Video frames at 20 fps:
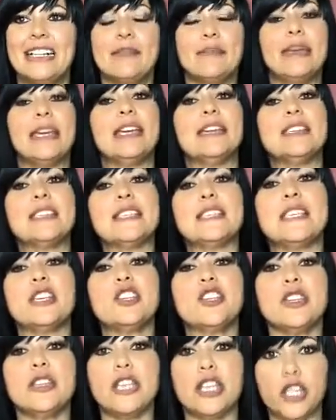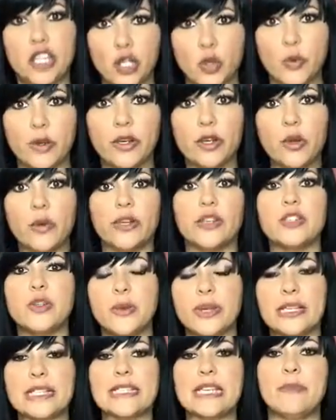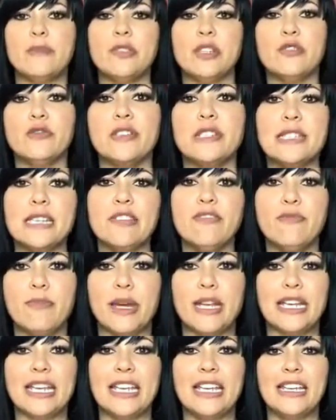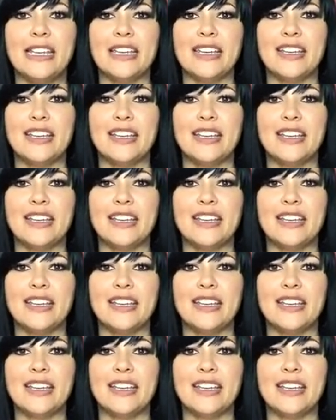Make a decision that you are going to accept and receive money